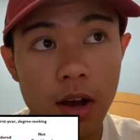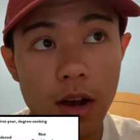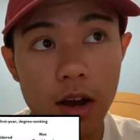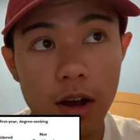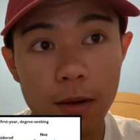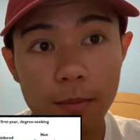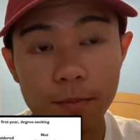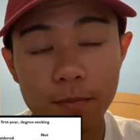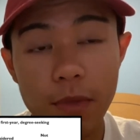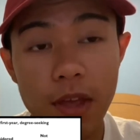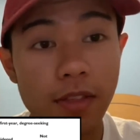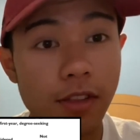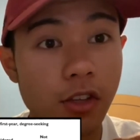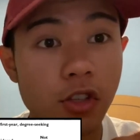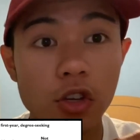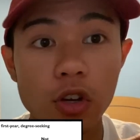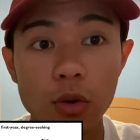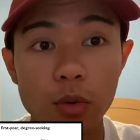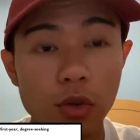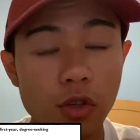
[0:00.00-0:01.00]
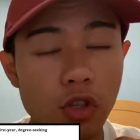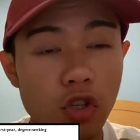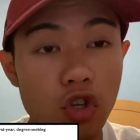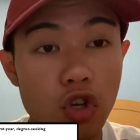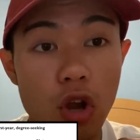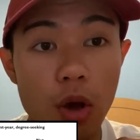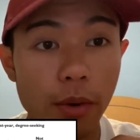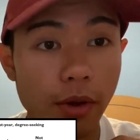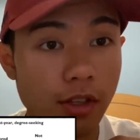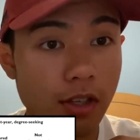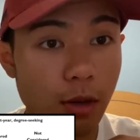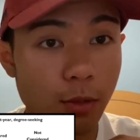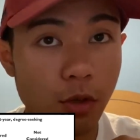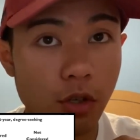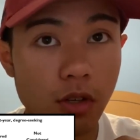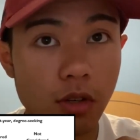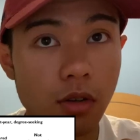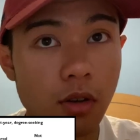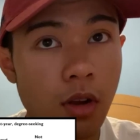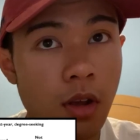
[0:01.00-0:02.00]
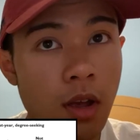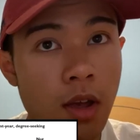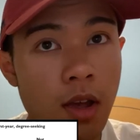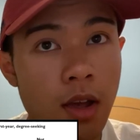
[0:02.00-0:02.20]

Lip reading: and this year was no exception.